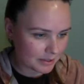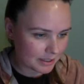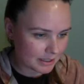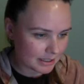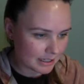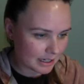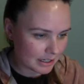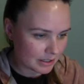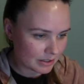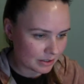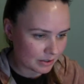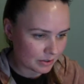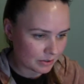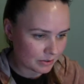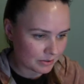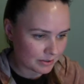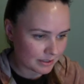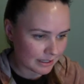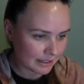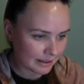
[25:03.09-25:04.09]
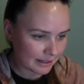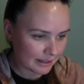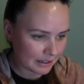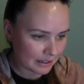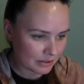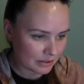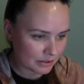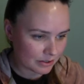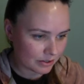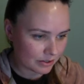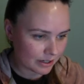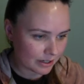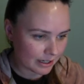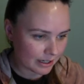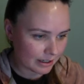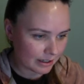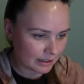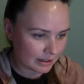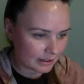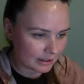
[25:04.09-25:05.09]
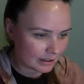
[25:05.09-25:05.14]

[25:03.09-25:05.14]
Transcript: a teacher who said that during